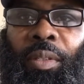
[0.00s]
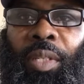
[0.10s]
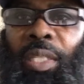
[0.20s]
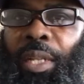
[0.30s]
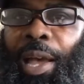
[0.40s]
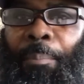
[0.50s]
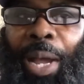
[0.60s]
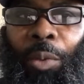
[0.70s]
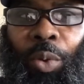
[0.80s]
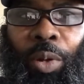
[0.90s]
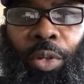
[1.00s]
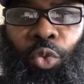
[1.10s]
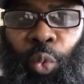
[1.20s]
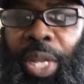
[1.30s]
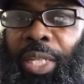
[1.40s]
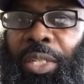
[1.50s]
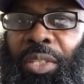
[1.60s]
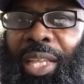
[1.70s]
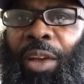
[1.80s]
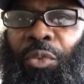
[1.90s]
These are not my words. Read it
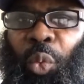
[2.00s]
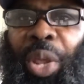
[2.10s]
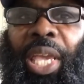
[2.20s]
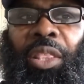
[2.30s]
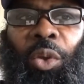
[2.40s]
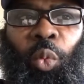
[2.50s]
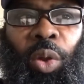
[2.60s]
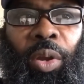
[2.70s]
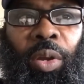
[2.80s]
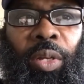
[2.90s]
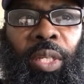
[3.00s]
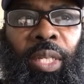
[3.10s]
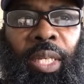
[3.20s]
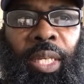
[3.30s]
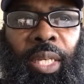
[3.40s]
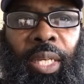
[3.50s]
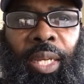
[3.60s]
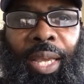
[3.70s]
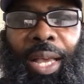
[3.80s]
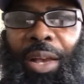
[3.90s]
yourself. Read the word
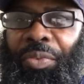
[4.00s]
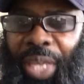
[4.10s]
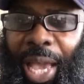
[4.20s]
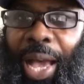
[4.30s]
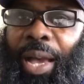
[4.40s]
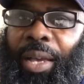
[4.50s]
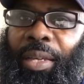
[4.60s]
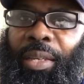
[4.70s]
of Yah.